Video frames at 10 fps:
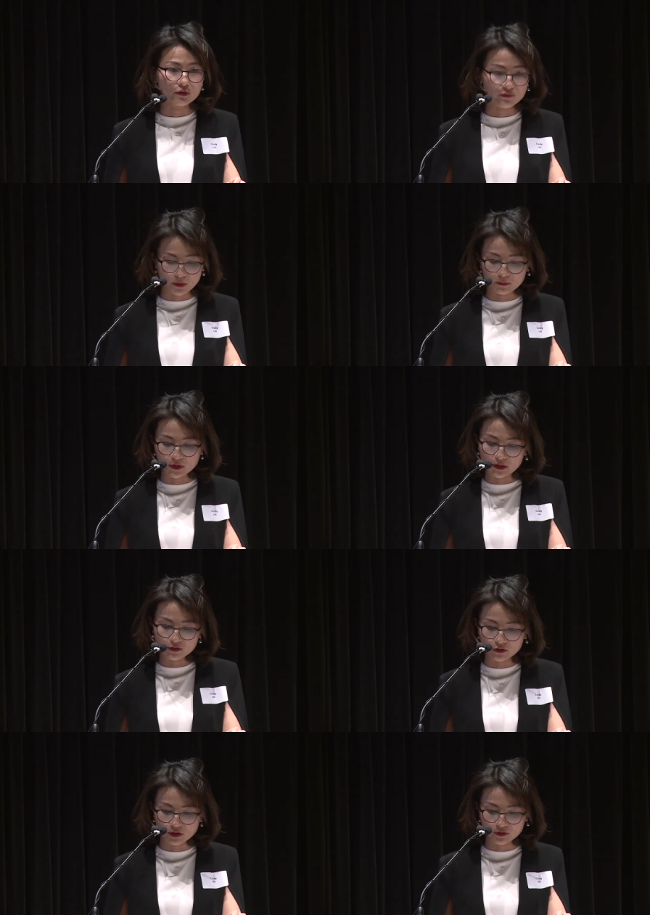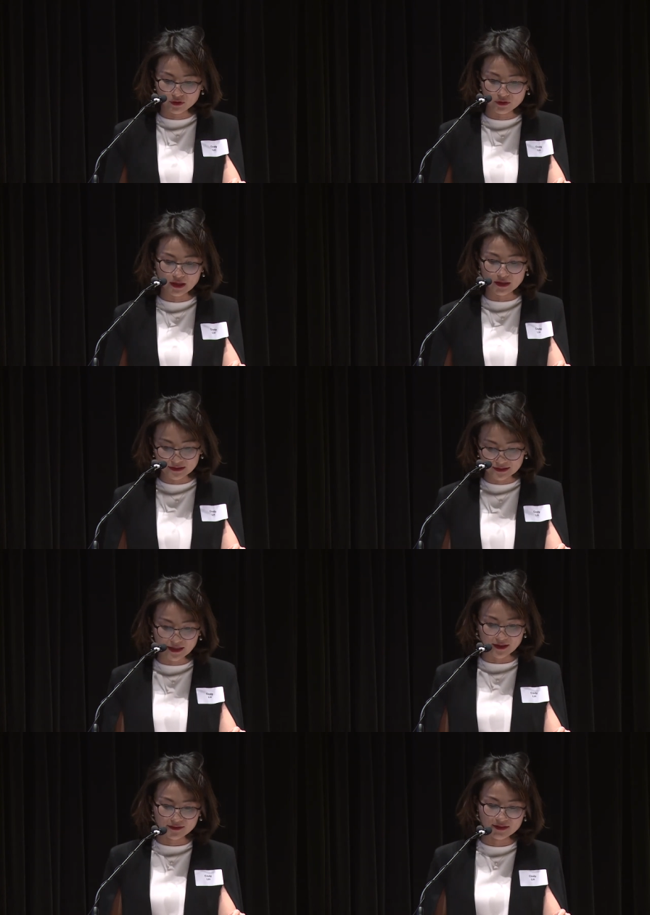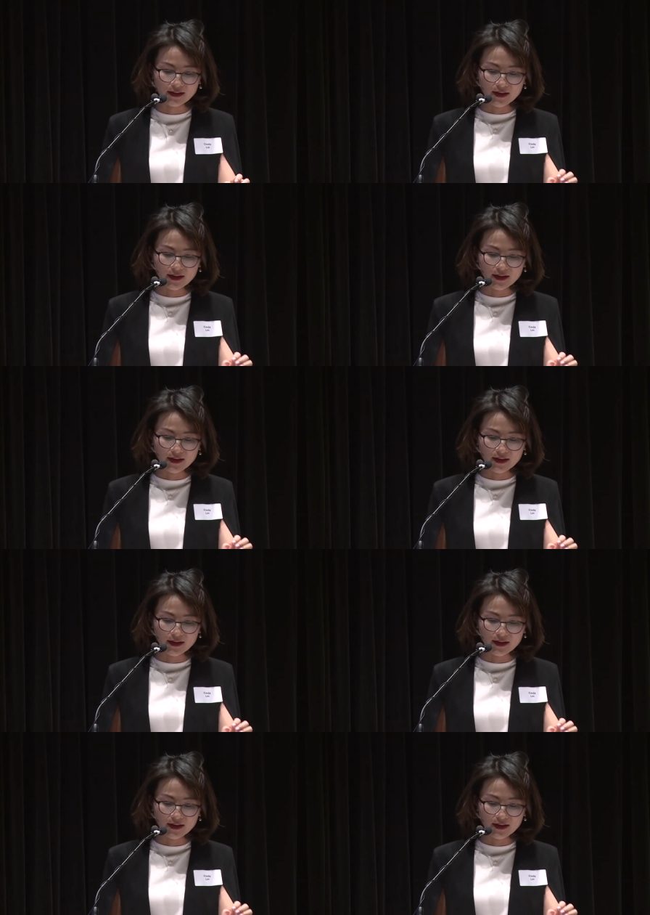from United States,